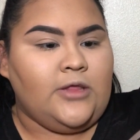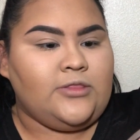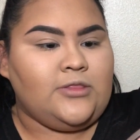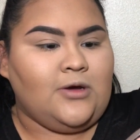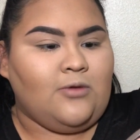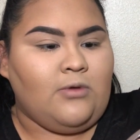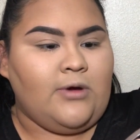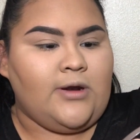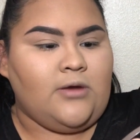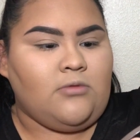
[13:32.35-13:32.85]

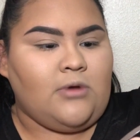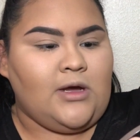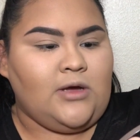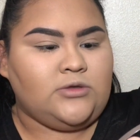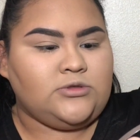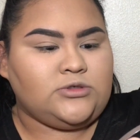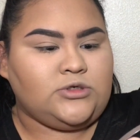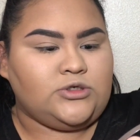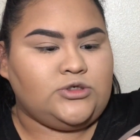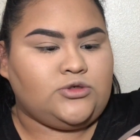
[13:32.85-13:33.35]
the Wet n
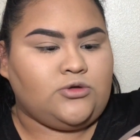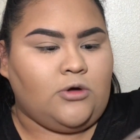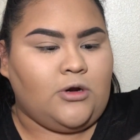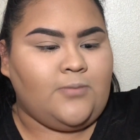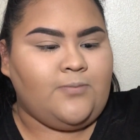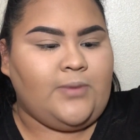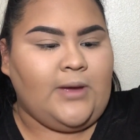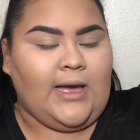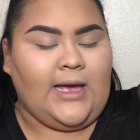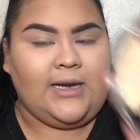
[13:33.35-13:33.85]
Wild
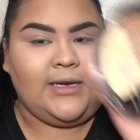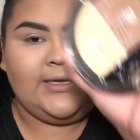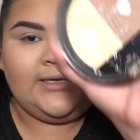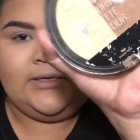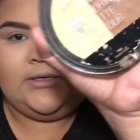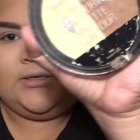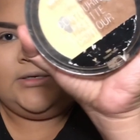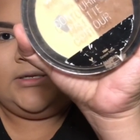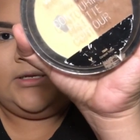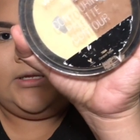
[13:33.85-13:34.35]
contouring
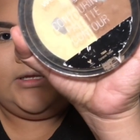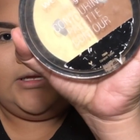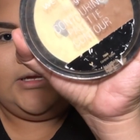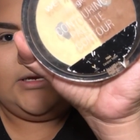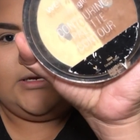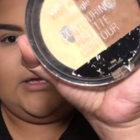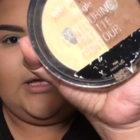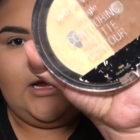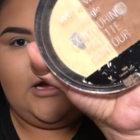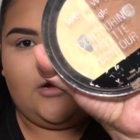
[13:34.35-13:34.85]
palette
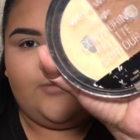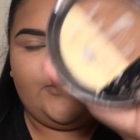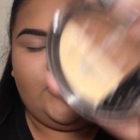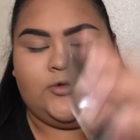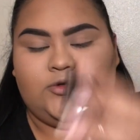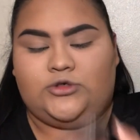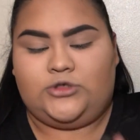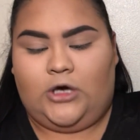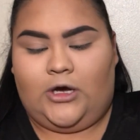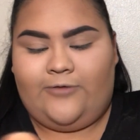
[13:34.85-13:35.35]
in
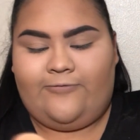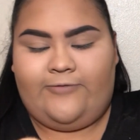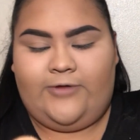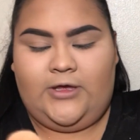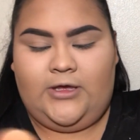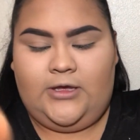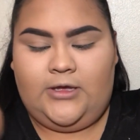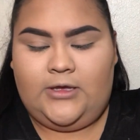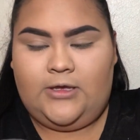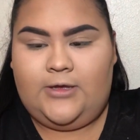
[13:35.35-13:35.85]
Caramel
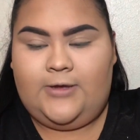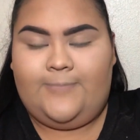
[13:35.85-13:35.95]
Toffee.